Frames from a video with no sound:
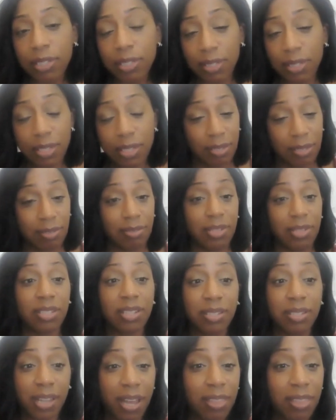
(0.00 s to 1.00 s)
It's
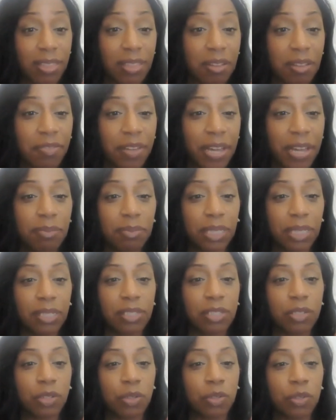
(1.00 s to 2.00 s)
a death in the family.
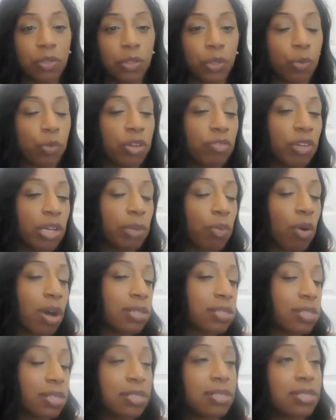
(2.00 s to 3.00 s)
So the grieving
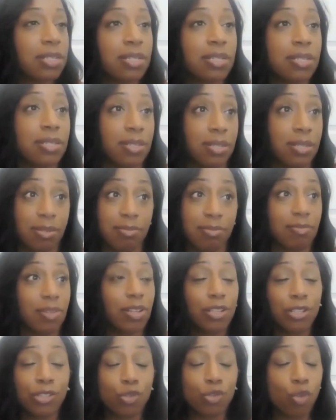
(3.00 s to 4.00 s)
process is
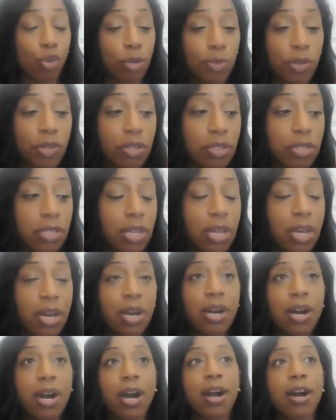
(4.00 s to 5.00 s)
normal.
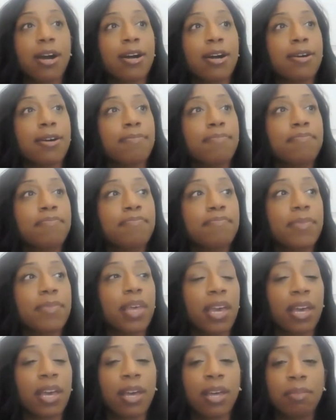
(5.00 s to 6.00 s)

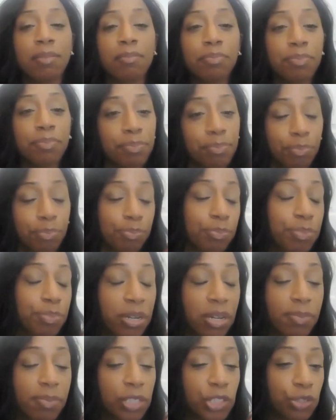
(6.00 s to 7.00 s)
And
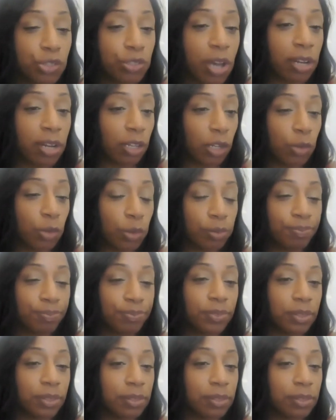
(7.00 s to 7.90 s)
pretty much you're not alone.